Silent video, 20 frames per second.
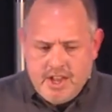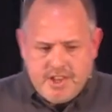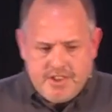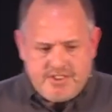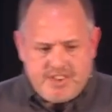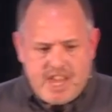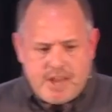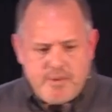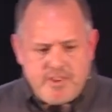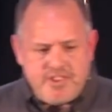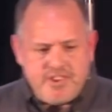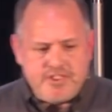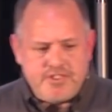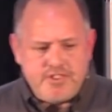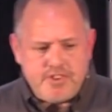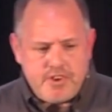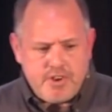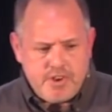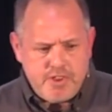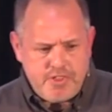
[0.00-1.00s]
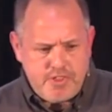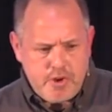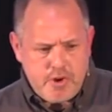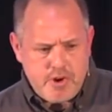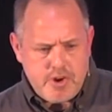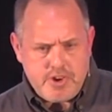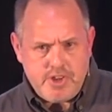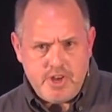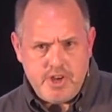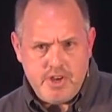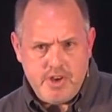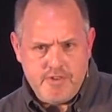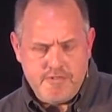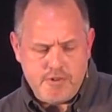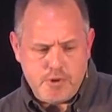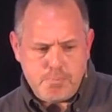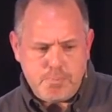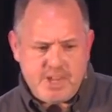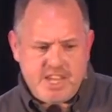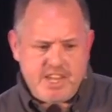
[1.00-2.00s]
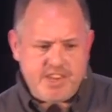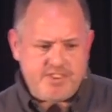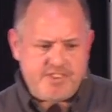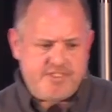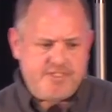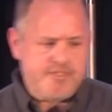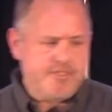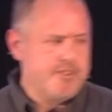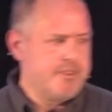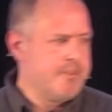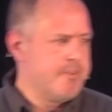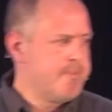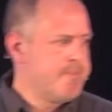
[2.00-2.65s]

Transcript: Sabbath is third for peace.